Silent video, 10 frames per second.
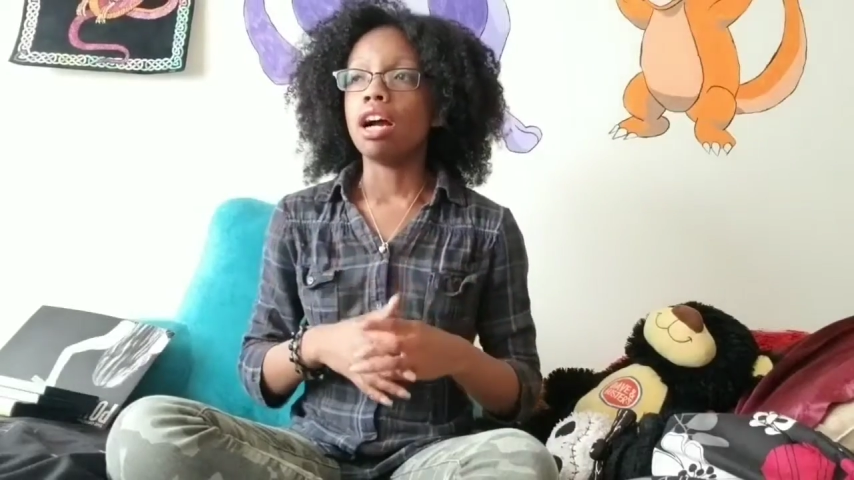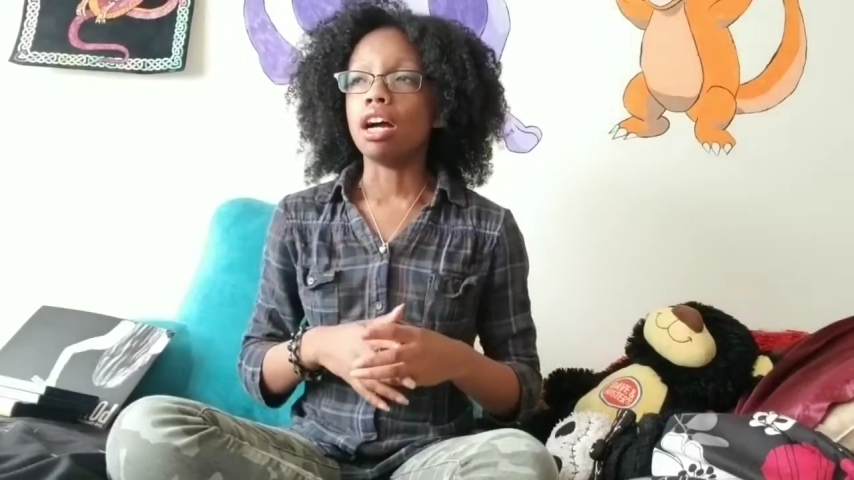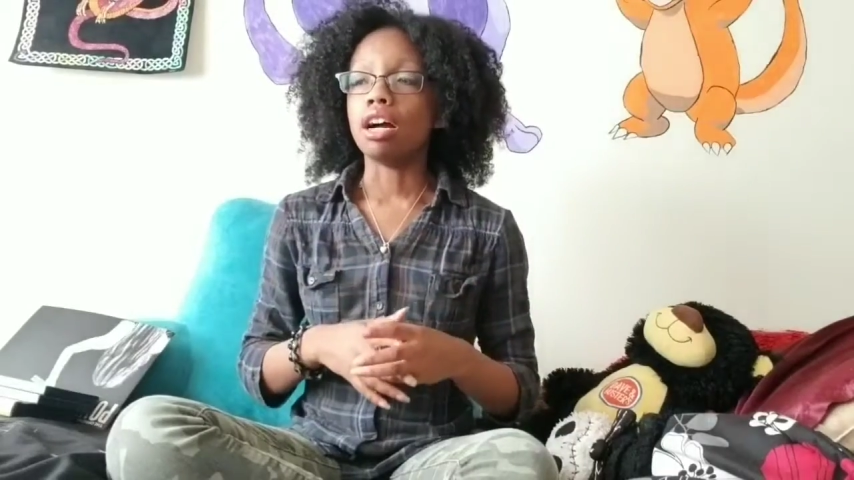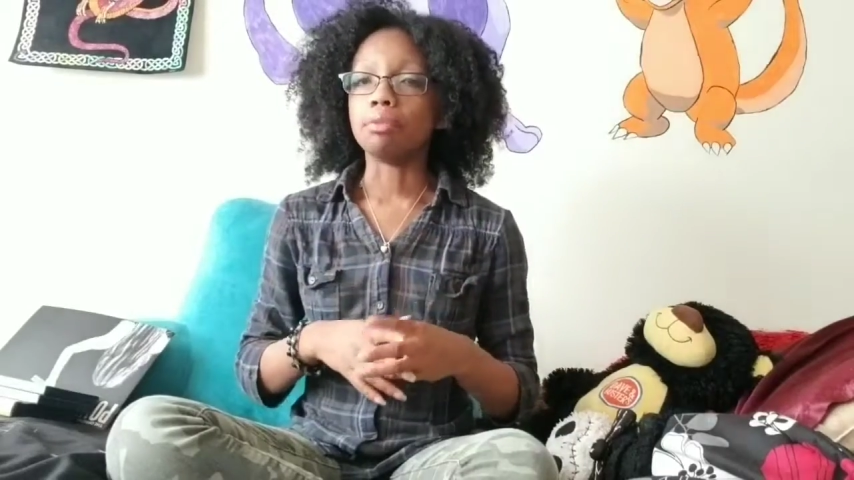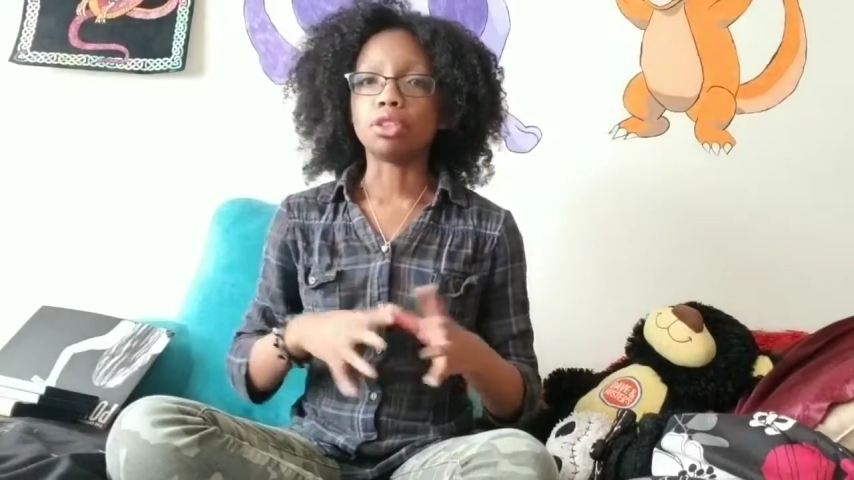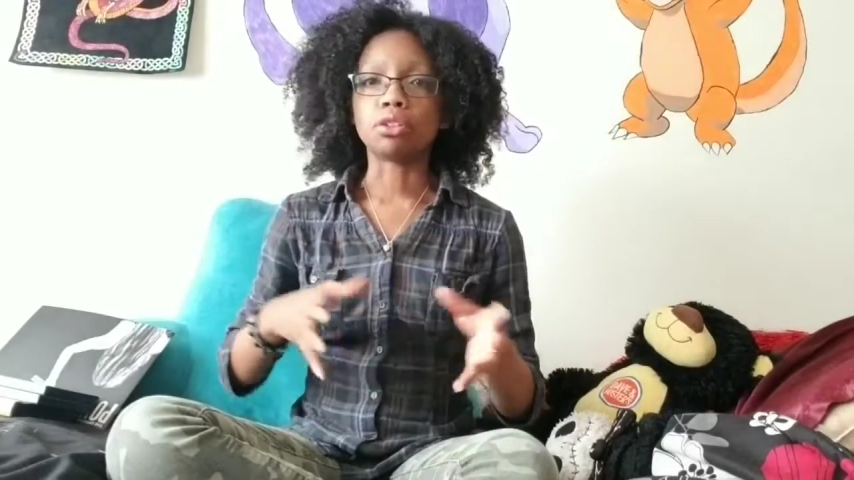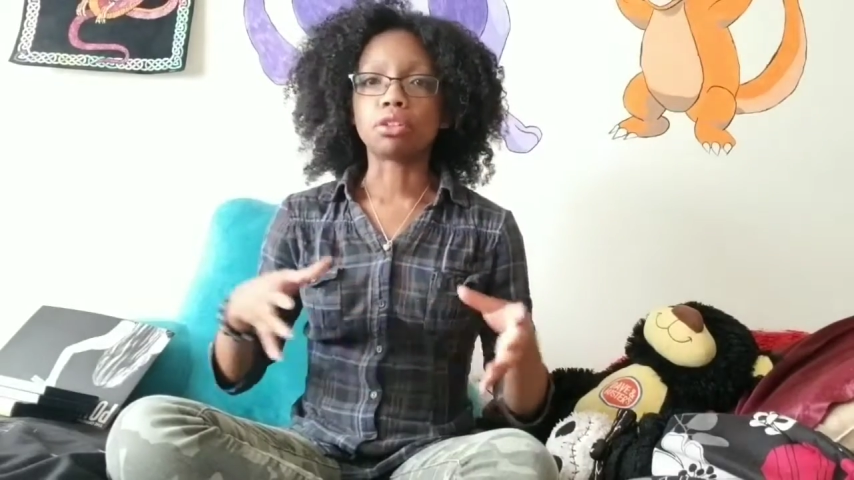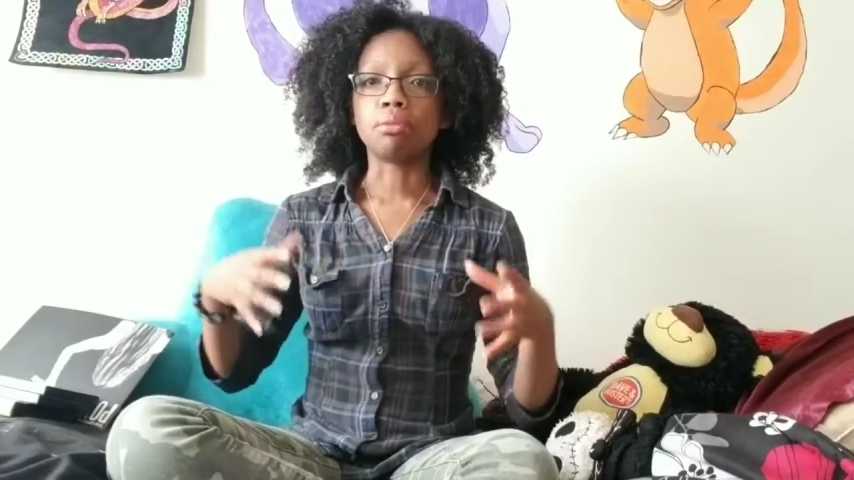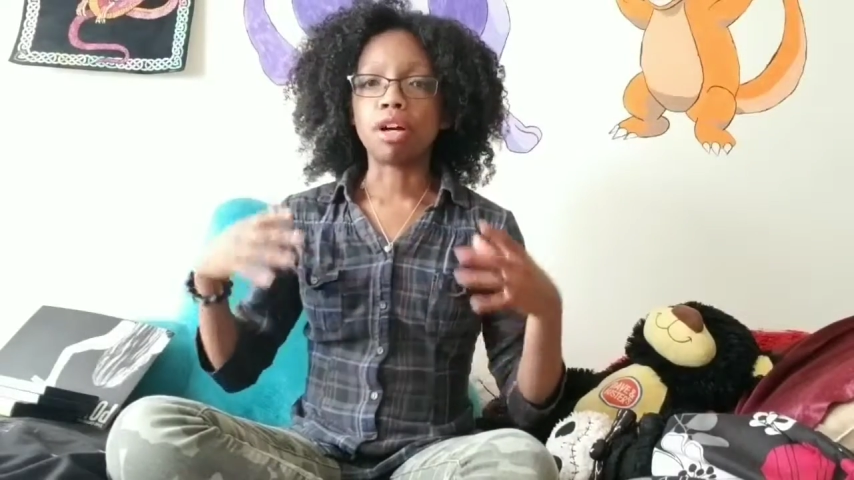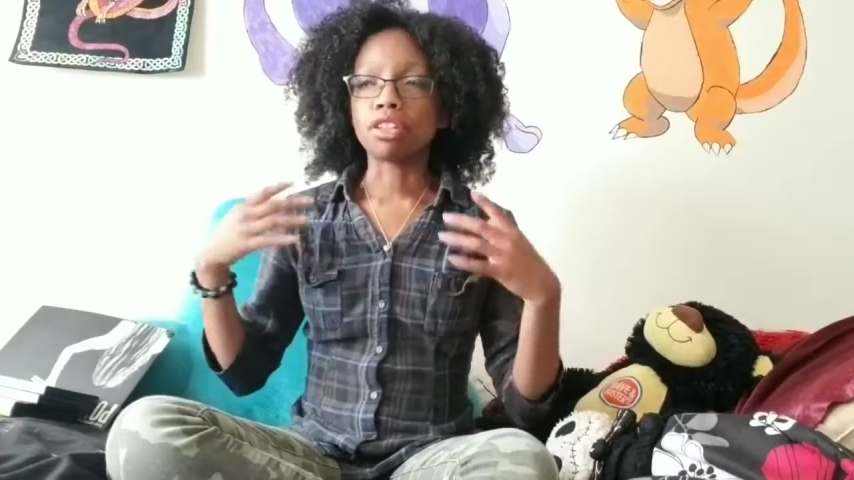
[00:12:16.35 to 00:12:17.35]

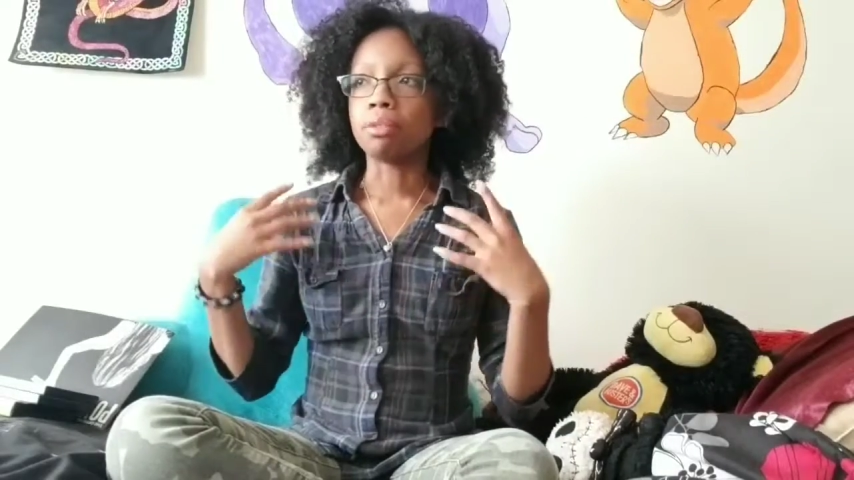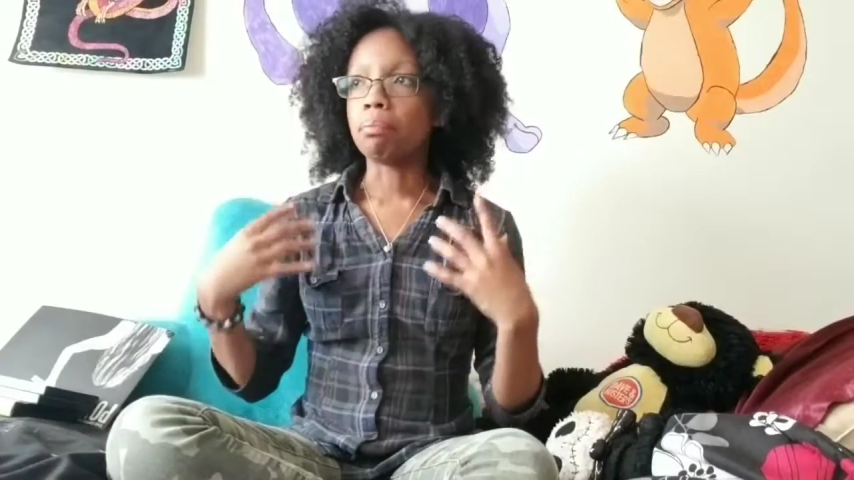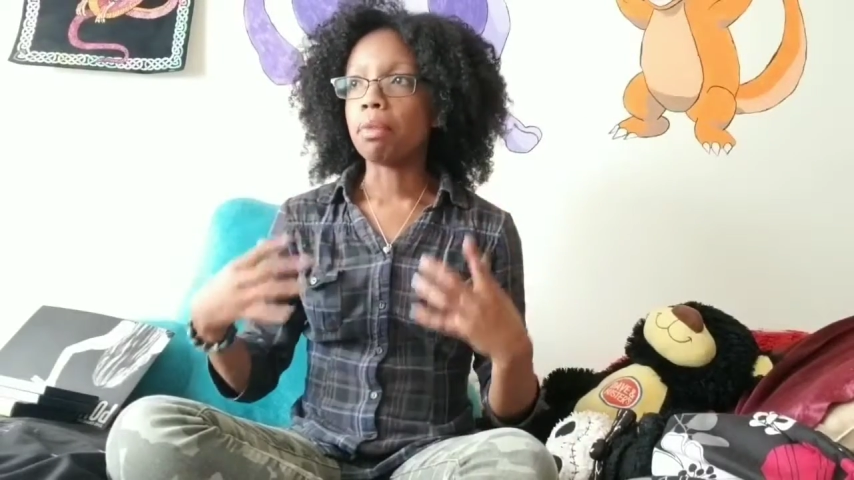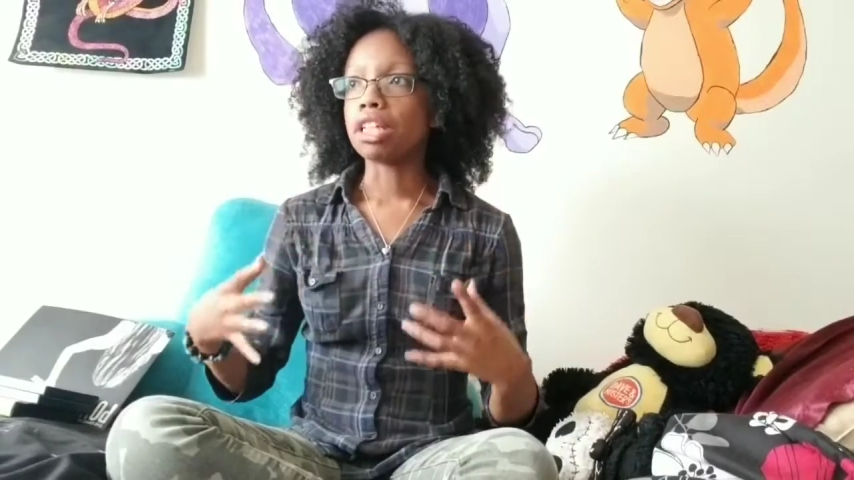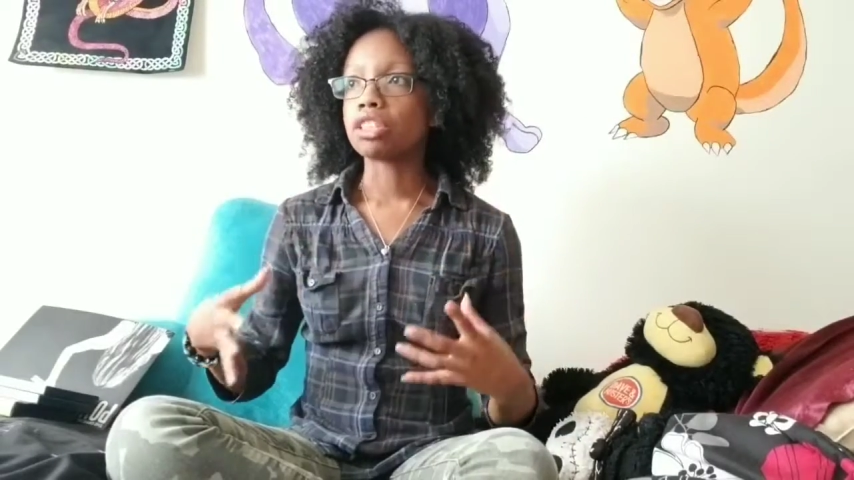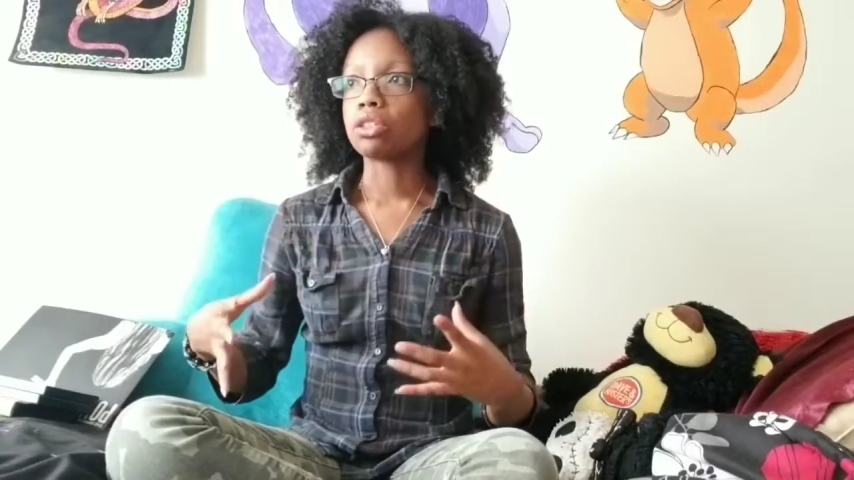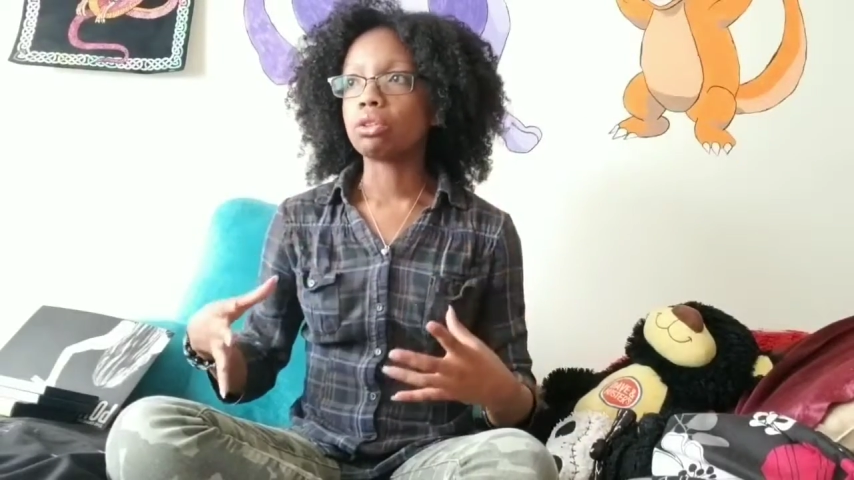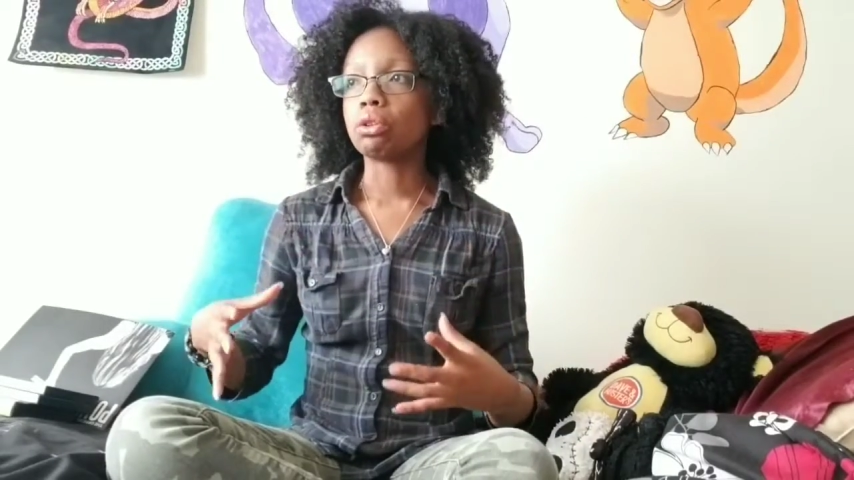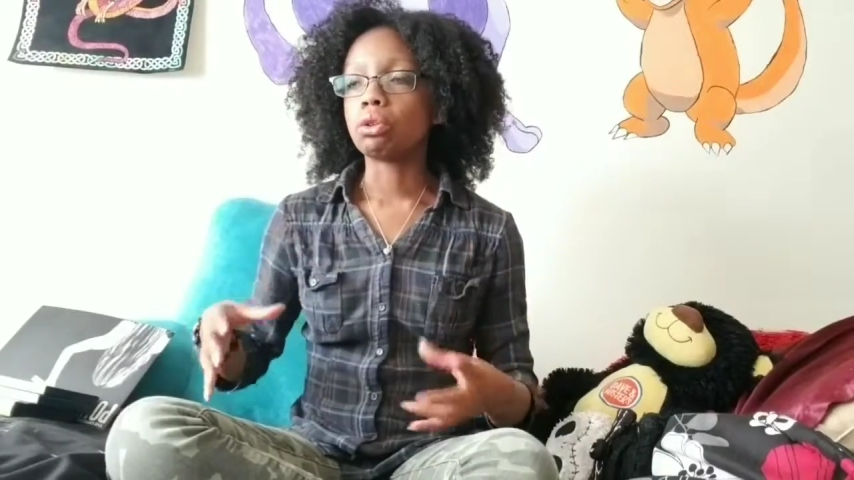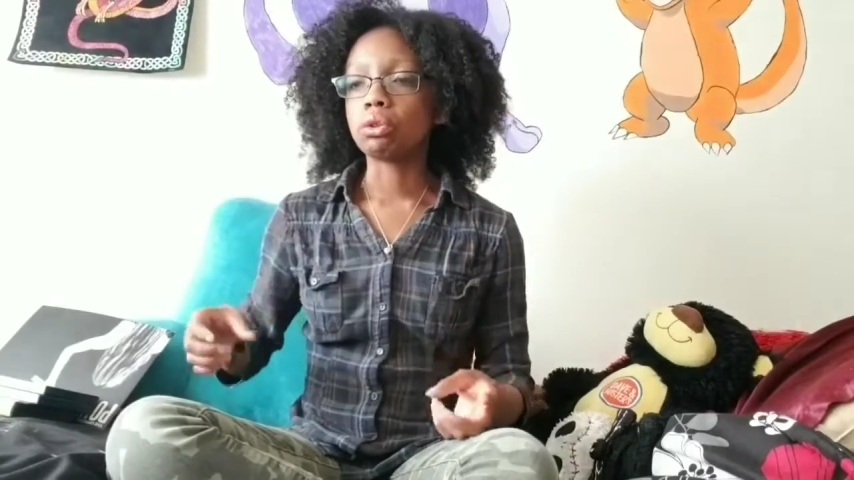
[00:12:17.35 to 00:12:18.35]
about the
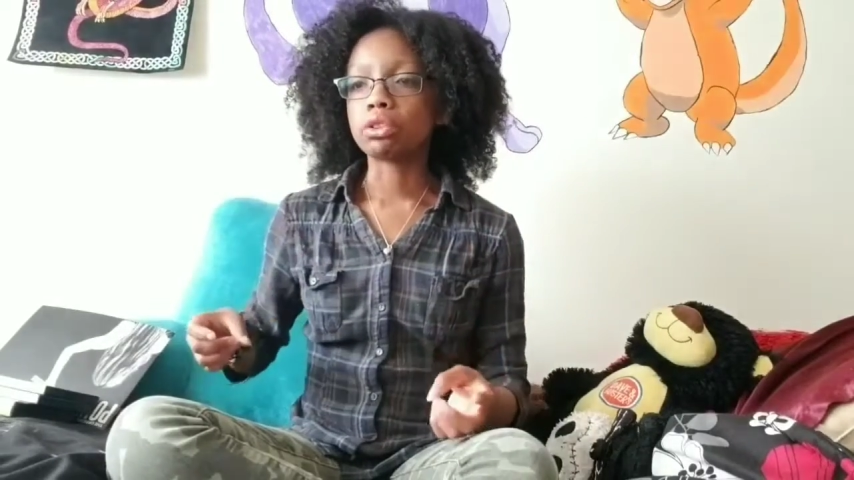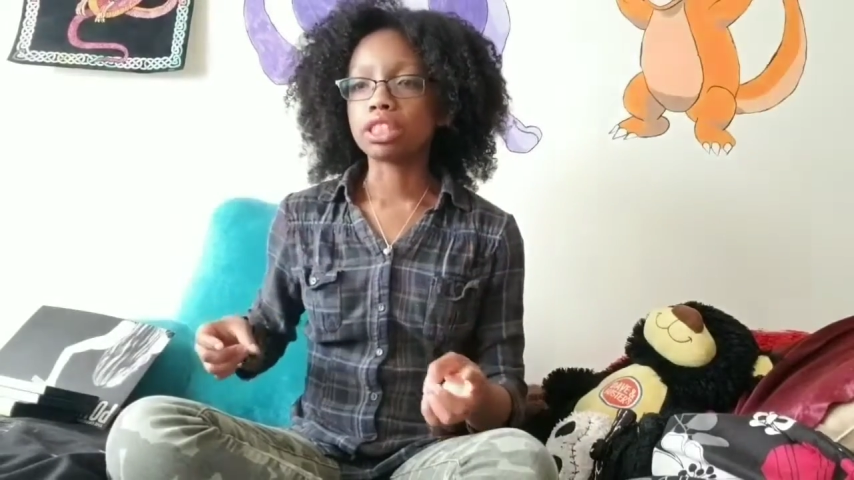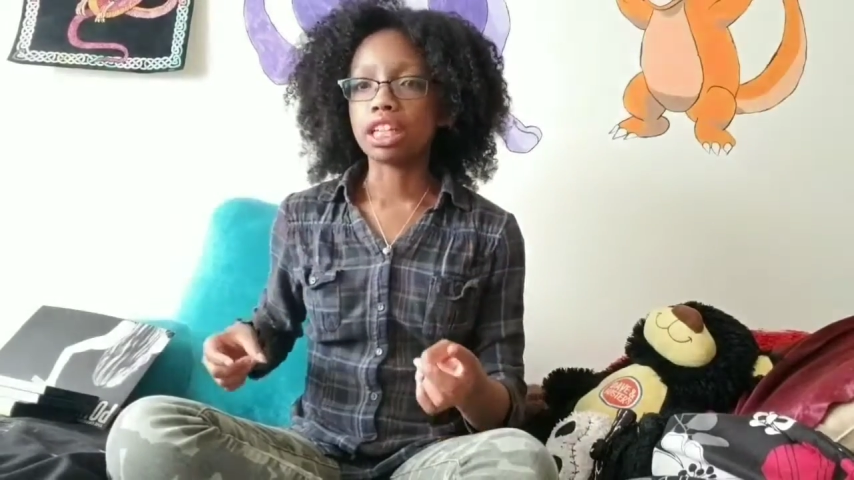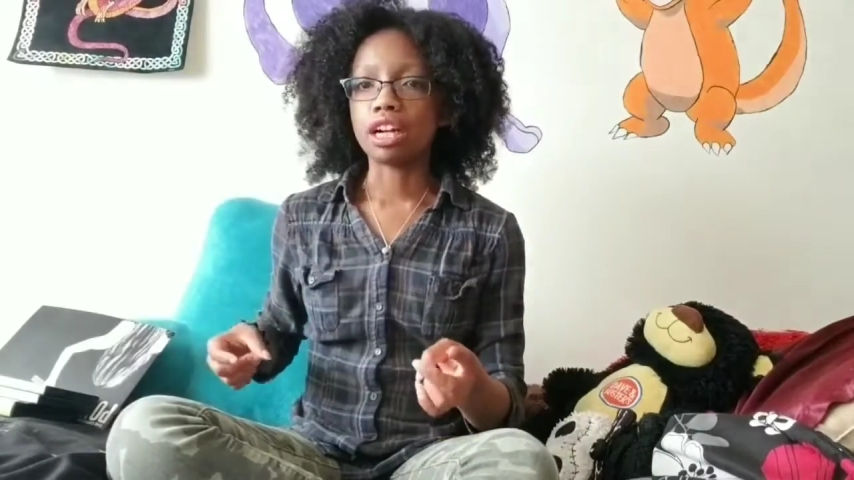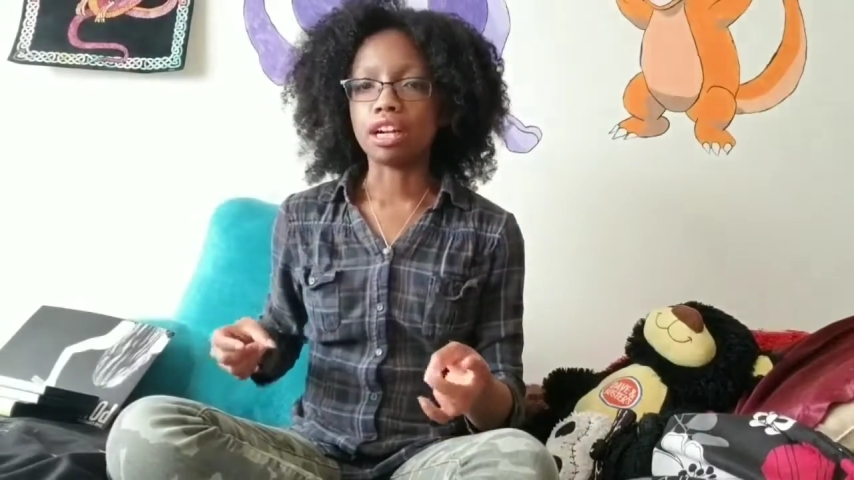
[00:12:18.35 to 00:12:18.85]
muscles,